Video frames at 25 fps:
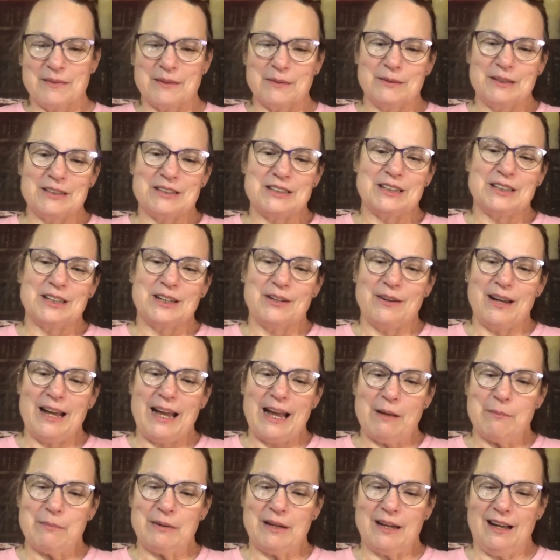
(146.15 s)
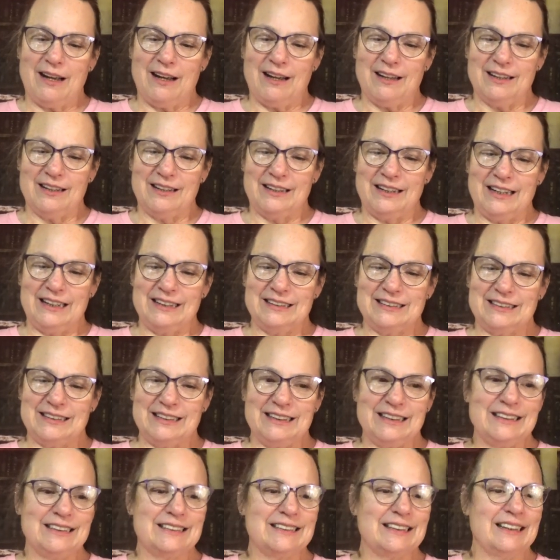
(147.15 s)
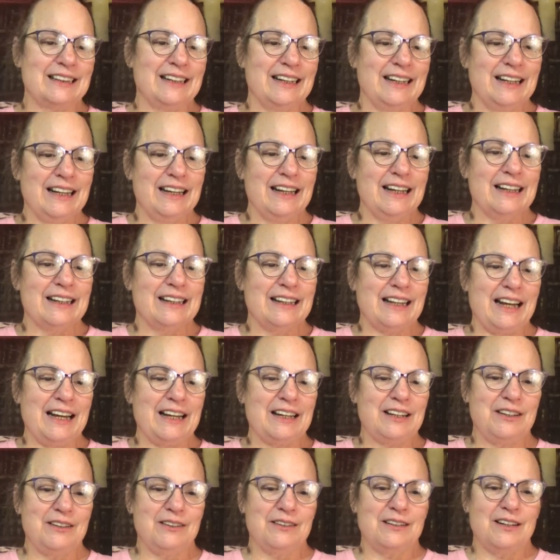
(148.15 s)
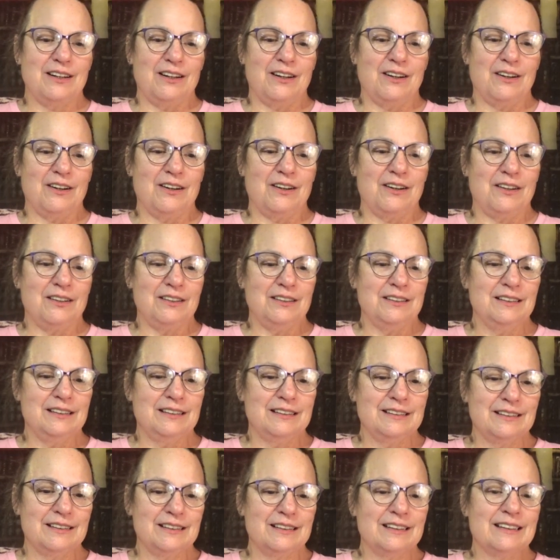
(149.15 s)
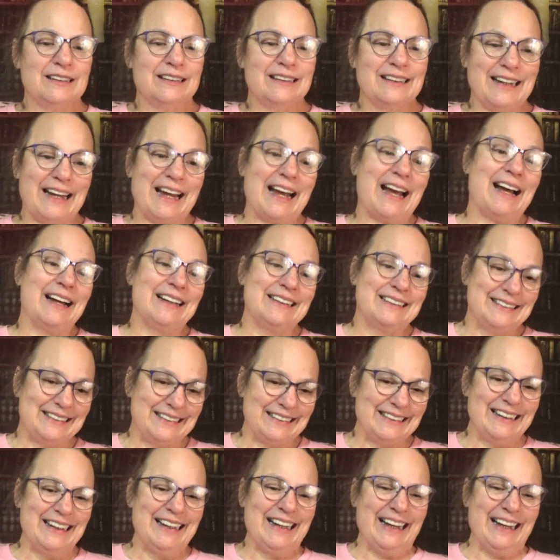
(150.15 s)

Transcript: Wishing you a happy holiday season. Thank you, Carol. Yes.